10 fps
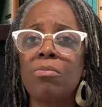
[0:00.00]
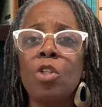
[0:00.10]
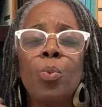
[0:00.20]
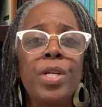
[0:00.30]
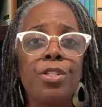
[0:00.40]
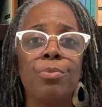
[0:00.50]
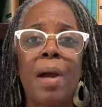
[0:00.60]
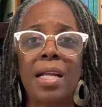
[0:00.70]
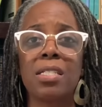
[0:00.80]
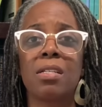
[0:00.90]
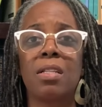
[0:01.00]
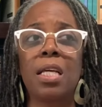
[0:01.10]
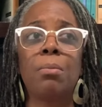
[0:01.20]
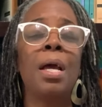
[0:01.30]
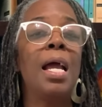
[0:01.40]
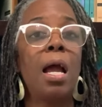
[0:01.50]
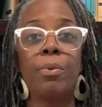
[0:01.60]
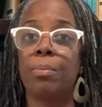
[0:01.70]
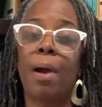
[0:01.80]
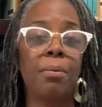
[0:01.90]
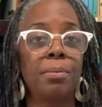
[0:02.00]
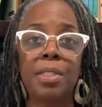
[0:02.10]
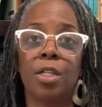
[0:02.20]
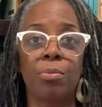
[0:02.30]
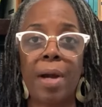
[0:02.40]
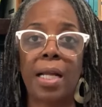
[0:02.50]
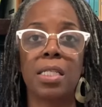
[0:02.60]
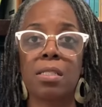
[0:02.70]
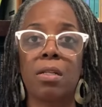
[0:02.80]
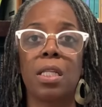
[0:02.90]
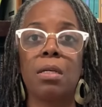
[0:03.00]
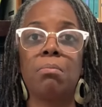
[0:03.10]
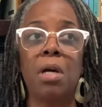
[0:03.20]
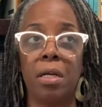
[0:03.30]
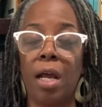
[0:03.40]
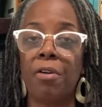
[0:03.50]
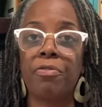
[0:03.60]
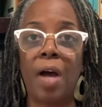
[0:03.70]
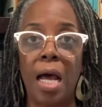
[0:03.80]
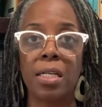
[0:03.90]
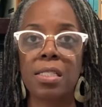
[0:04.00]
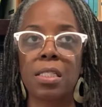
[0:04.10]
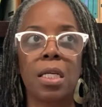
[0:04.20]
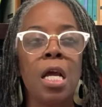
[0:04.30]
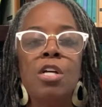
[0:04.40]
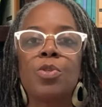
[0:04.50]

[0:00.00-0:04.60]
We do practice on them, and we probably don't practice on them enough, honestly.